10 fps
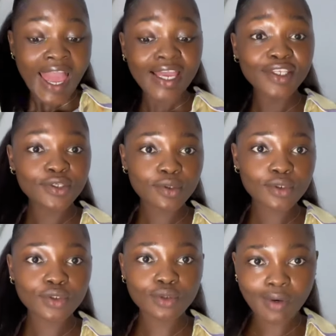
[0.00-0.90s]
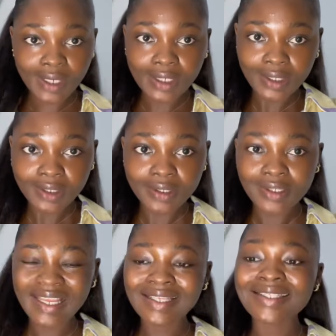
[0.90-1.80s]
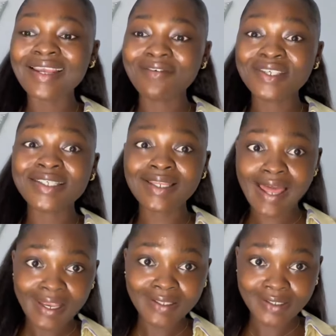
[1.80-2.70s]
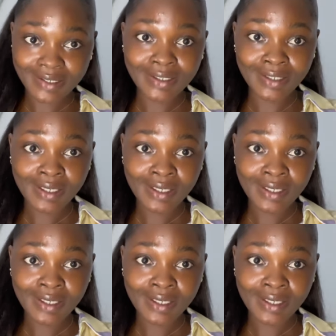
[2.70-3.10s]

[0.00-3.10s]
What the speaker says: It's so shocking that there is lights,